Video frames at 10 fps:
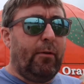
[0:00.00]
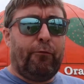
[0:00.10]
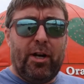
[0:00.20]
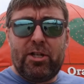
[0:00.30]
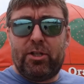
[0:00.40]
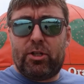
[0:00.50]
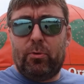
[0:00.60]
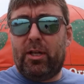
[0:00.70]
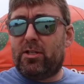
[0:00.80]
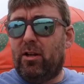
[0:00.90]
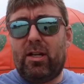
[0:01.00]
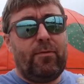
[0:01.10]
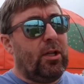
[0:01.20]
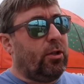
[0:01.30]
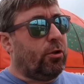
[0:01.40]
Freshly squeezed. And I'll give
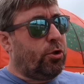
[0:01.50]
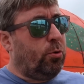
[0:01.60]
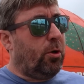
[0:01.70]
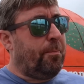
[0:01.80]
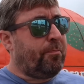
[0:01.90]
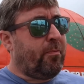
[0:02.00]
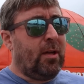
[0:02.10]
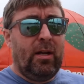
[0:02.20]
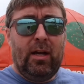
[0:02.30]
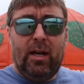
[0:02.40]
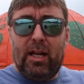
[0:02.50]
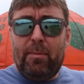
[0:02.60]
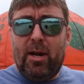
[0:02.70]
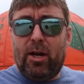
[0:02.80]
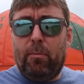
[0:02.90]
you a little tour. And I'm
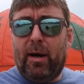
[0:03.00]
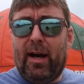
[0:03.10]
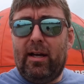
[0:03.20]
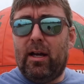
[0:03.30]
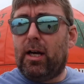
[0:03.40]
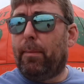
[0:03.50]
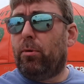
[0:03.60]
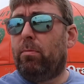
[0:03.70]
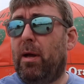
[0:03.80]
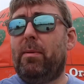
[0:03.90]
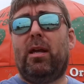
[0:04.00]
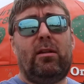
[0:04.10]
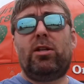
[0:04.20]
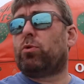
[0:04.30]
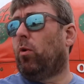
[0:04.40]
going to go buy a couple, maybe at
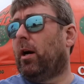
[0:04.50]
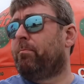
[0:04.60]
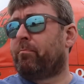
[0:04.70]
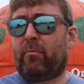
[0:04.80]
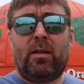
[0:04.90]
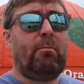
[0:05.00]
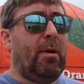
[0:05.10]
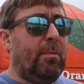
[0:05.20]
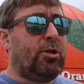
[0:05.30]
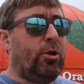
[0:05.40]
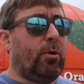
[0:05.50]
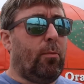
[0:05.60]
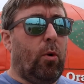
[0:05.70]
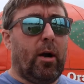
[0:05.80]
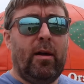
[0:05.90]
least one, maybe two or
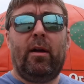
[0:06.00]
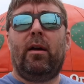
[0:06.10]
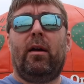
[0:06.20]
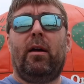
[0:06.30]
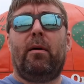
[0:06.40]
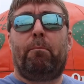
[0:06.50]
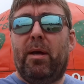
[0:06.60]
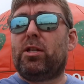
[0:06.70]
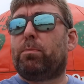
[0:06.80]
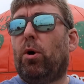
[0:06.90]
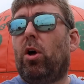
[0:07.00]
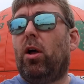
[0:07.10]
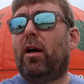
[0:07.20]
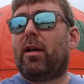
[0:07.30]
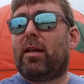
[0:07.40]
more baseball
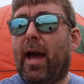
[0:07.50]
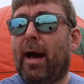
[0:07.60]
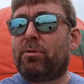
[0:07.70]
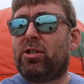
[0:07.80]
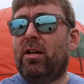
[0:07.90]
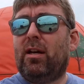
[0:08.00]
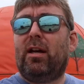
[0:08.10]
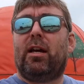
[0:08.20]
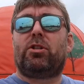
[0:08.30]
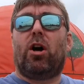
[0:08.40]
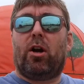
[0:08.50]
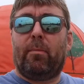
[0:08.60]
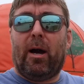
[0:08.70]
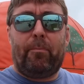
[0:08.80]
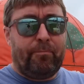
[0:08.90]
caps and talk
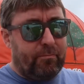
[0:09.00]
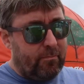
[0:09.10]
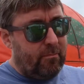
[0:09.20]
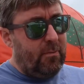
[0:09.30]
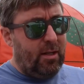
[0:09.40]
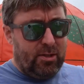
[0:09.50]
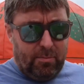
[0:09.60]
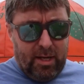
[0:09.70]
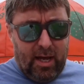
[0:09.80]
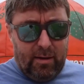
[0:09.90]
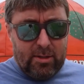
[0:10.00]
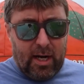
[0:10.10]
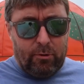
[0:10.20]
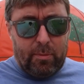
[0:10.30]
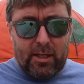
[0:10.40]
about some games that
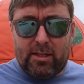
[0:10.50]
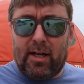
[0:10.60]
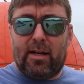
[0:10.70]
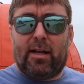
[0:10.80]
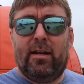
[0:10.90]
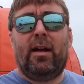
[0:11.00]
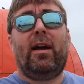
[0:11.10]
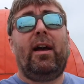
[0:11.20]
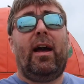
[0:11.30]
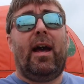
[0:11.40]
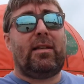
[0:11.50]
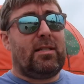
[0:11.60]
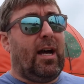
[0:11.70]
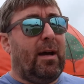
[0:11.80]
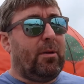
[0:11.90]
I will be attending as
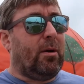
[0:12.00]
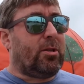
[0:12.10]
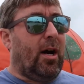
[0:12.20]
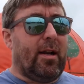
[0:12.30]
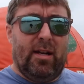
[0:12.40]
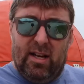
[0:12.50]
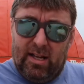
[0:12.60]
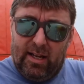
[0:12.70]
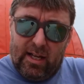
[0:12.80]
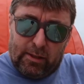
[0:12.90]
time goes on. It's